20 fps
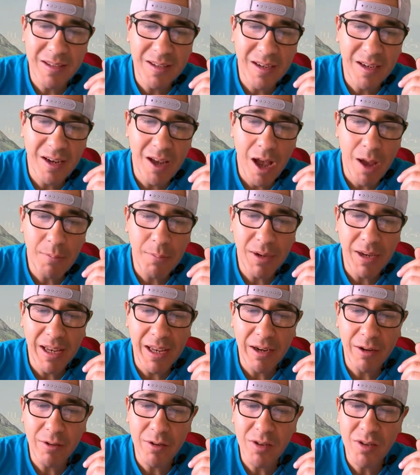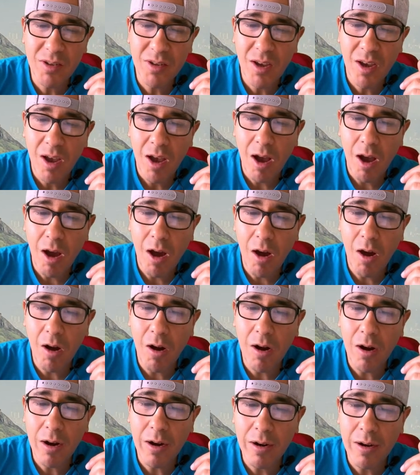denominators
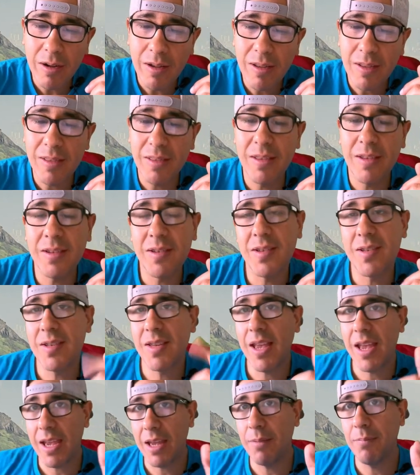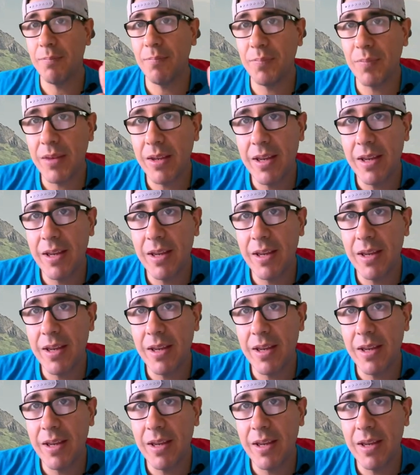are the same.